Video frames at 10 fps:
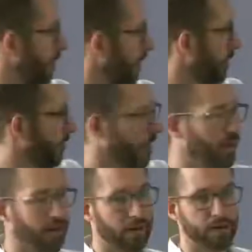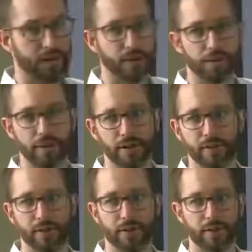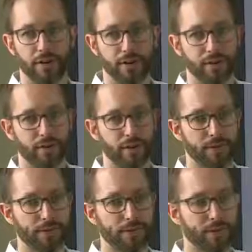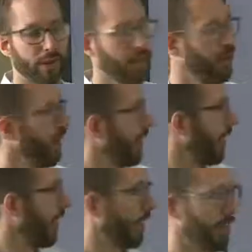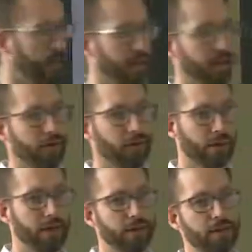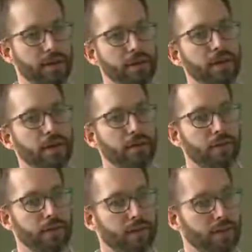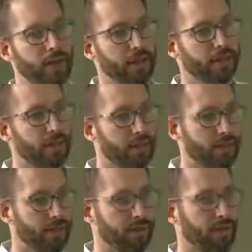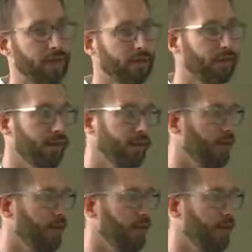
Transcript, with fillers: click somewhere in our table here that we're trying to scrape. And if we right-click, we can select Inspect.